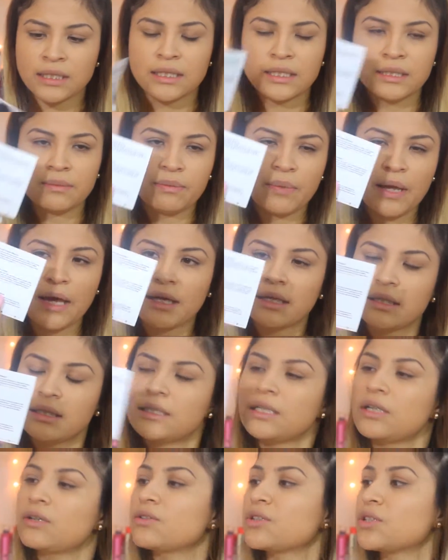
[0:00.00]
and the back and
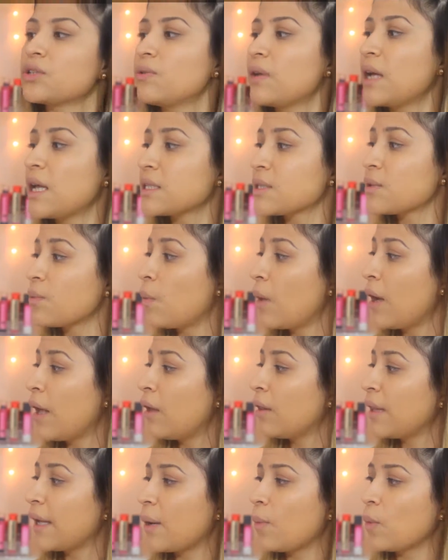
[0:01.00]
tells you as
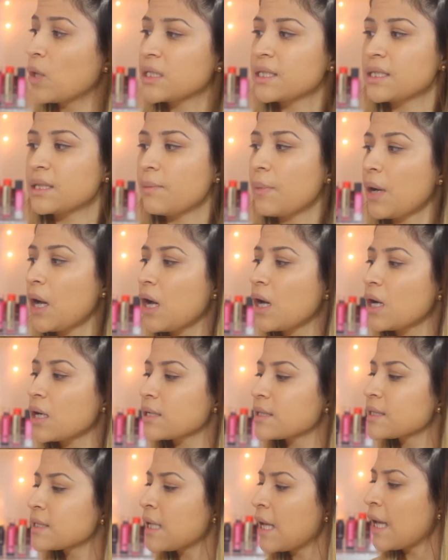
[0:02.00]
well like what's in the
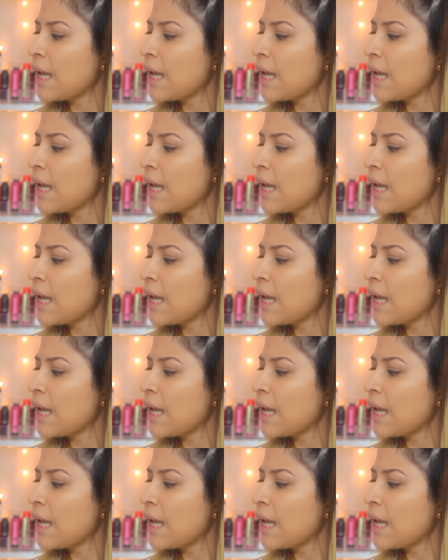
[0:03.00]
box.